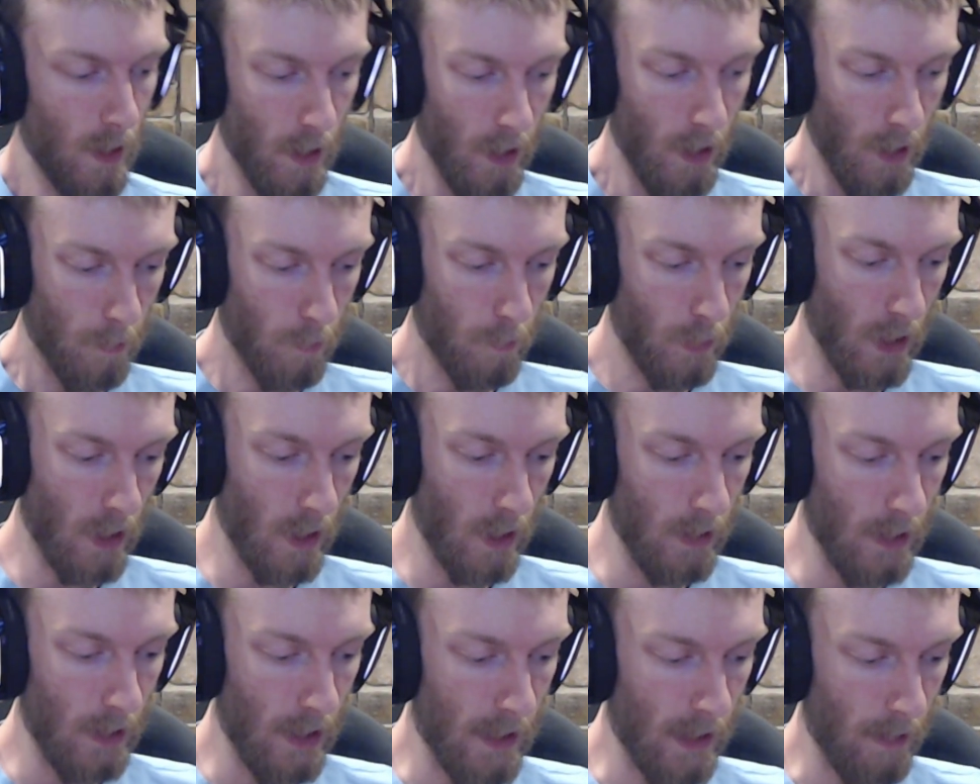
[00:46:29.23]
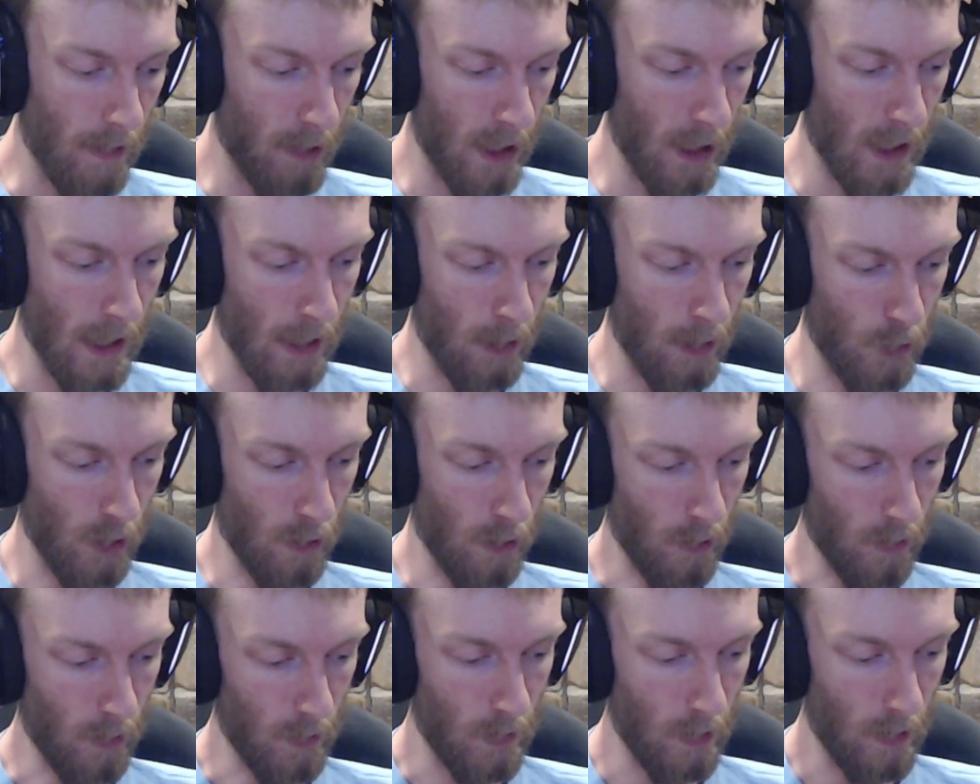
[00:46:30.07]
But it didn't have any energy
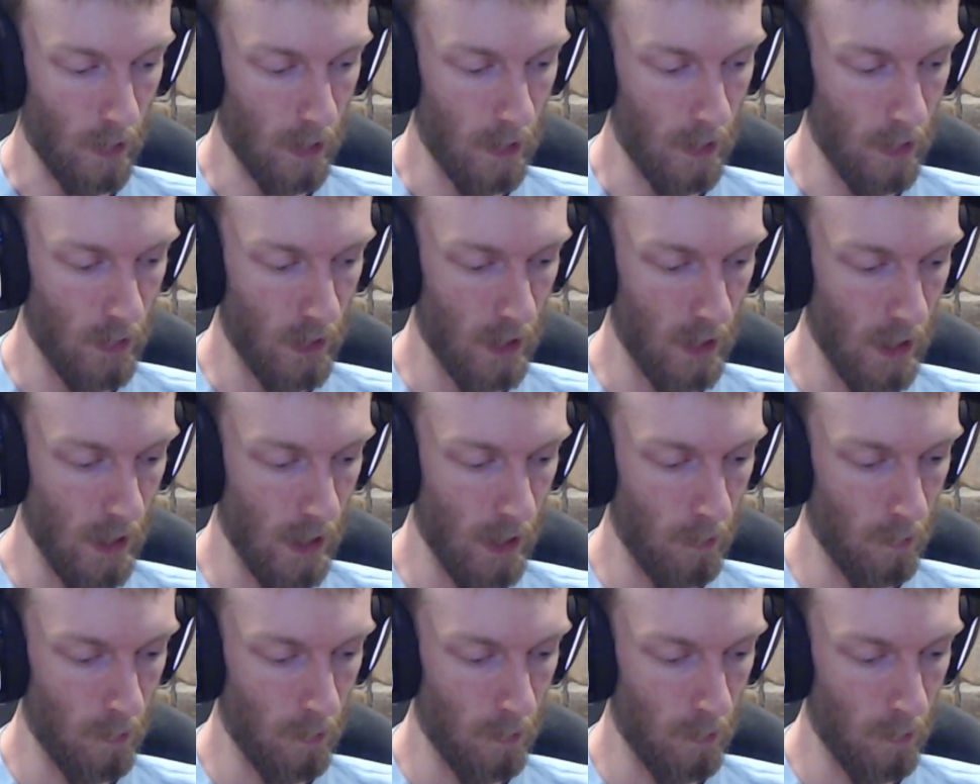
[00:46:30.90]
on it, so that didn't seem